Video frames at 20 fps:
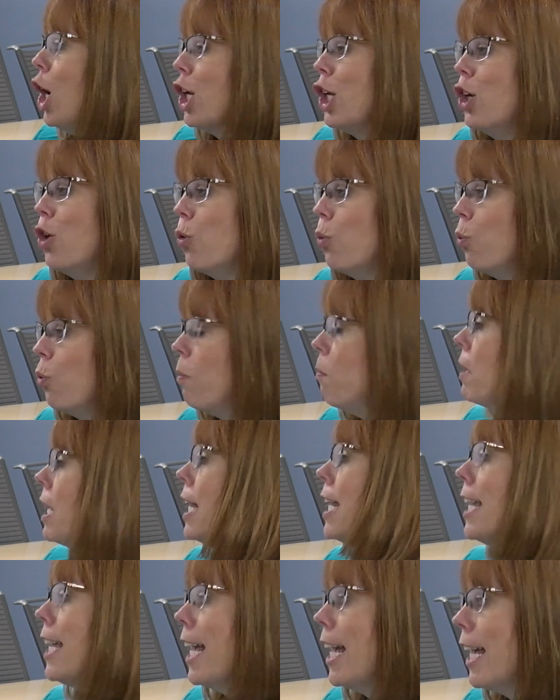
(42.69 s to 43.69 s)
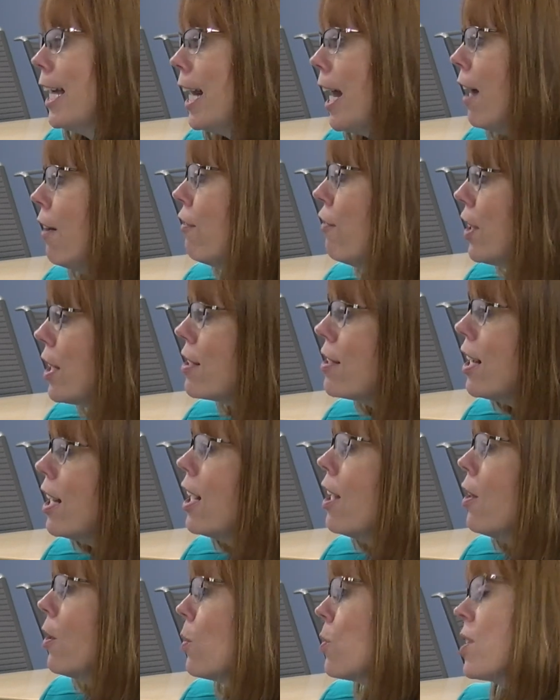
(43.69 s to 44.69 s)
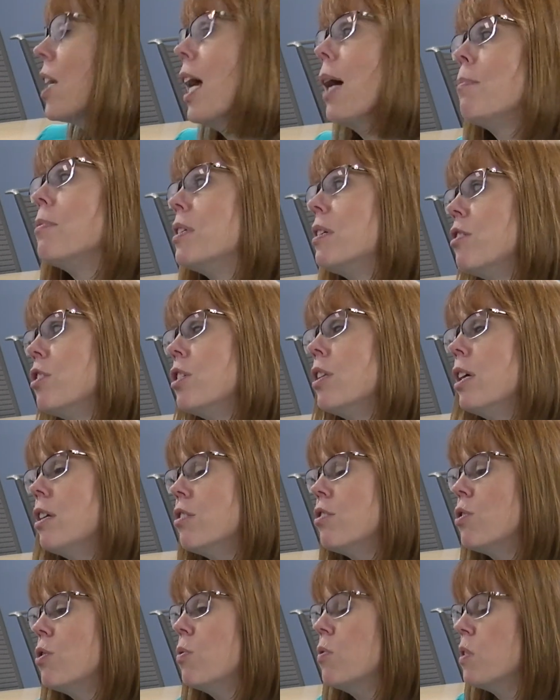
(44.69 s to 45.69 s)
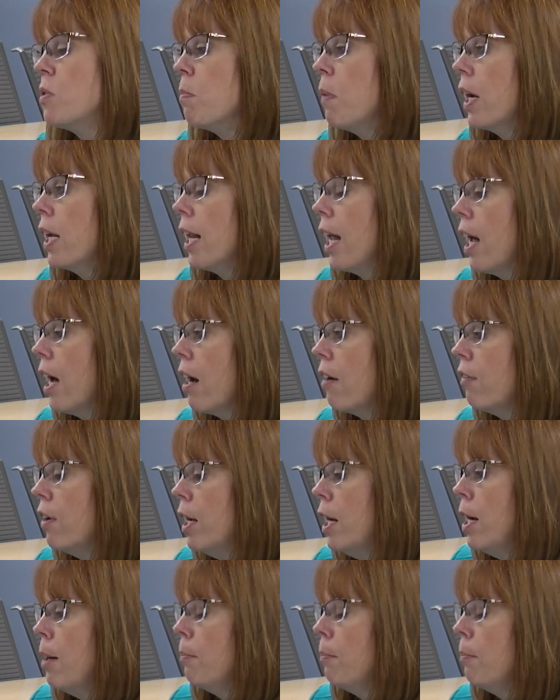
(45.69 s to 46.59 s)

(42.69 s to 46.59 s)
you know, remediate and fix any of those gaps that, that students might have.